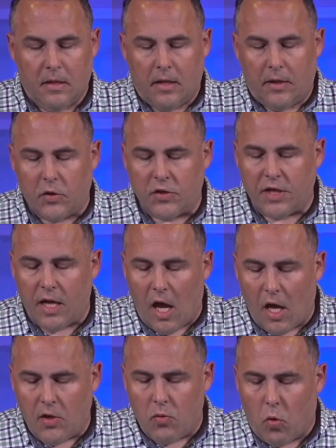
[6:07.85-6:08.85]
There is an
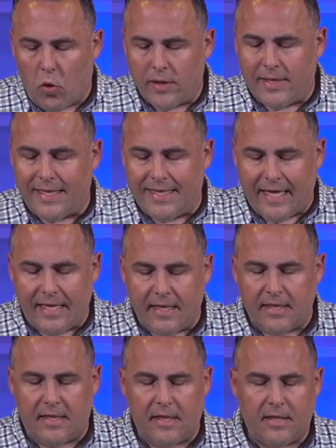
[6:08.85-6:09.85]
unwarranted
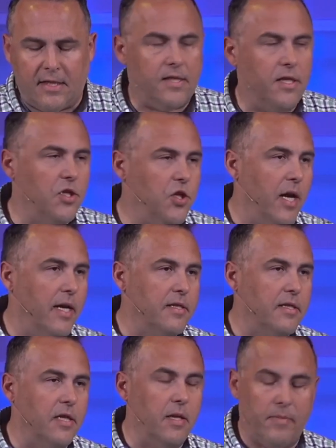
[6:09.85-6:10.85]
tendency to suggest
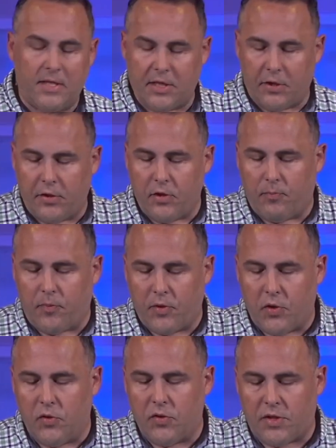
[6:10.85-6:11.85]
that the material
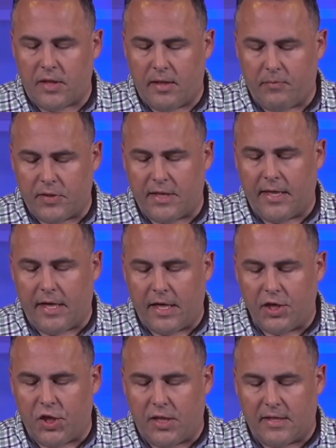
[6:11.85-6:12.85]
produced and presented in
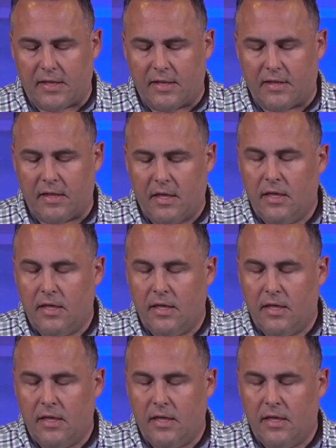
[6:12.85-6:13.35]
Genesis